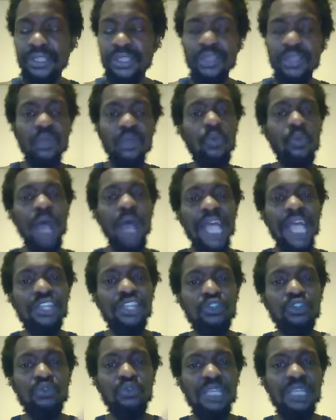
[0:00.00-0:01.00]
Why do
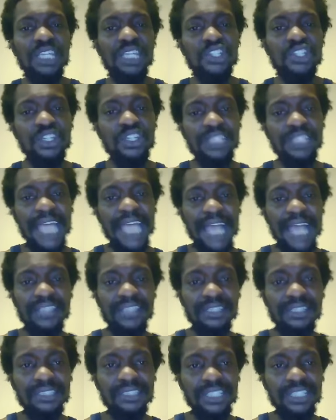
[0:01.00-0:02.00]
you need your
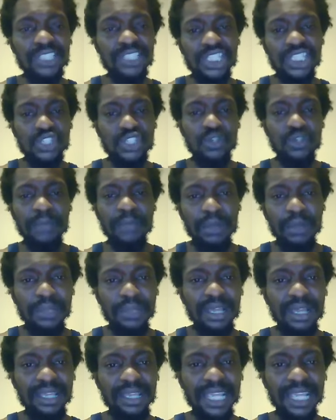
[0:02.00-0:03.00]
doctor to teach you about
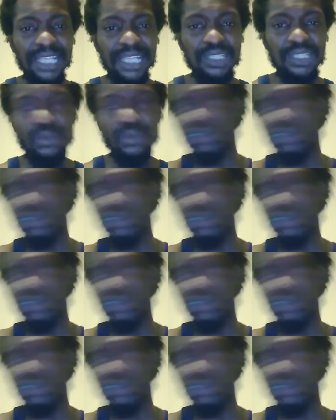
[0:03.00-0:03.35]
lung cancer?